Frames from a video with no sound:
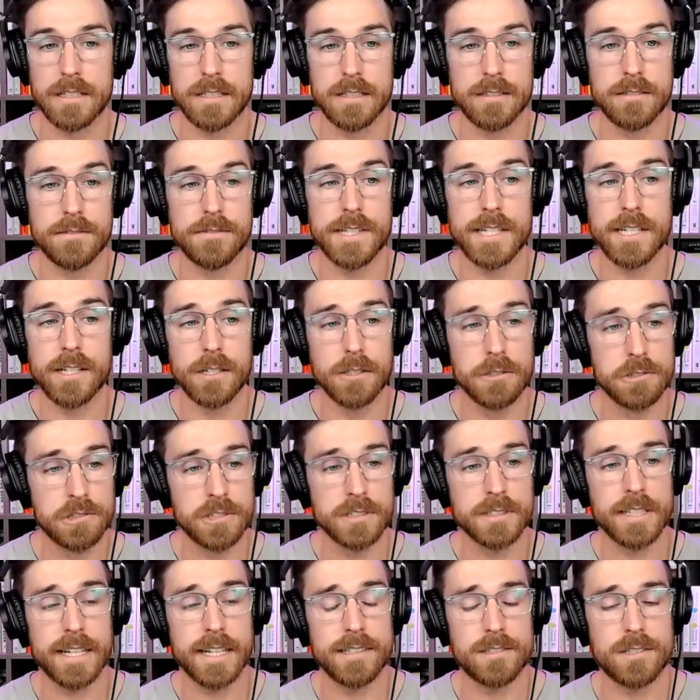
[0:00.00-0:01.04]
of the
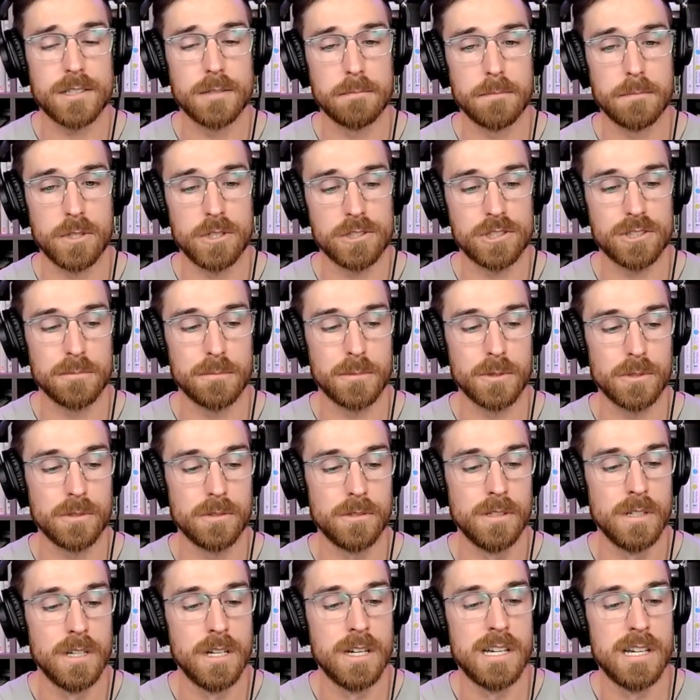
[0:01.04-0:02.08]
OCEANGATE
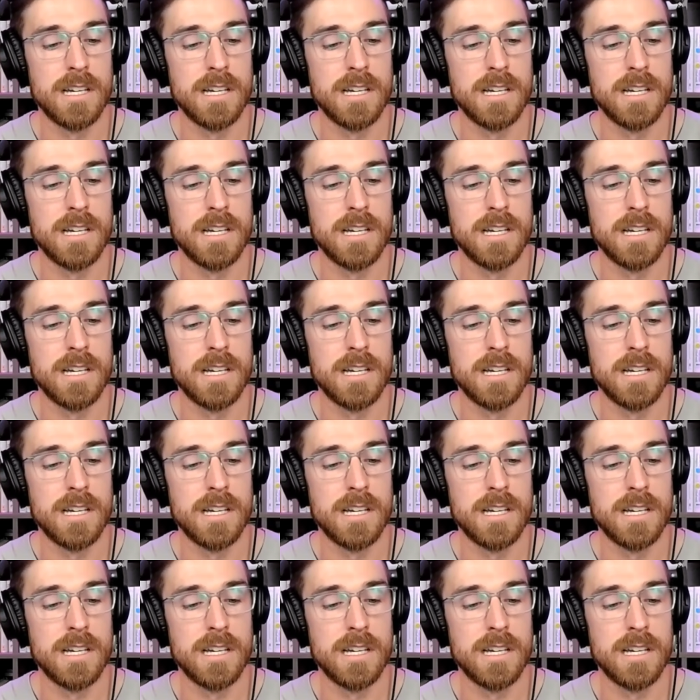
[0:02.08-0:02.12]
submersible